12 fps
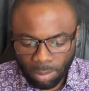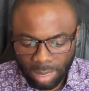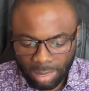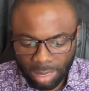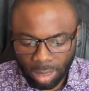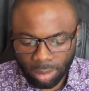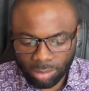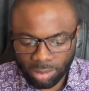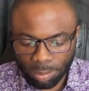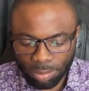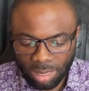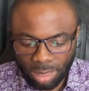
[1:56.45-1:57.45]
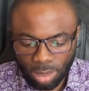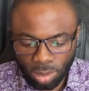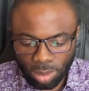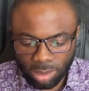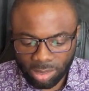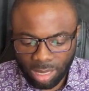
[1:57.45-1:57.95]
My God, something
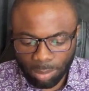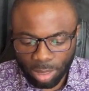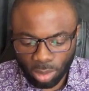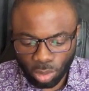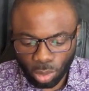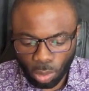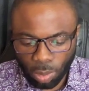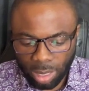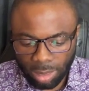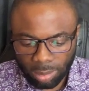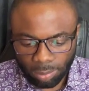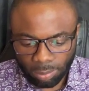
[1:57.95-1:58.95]
good is coming on your way.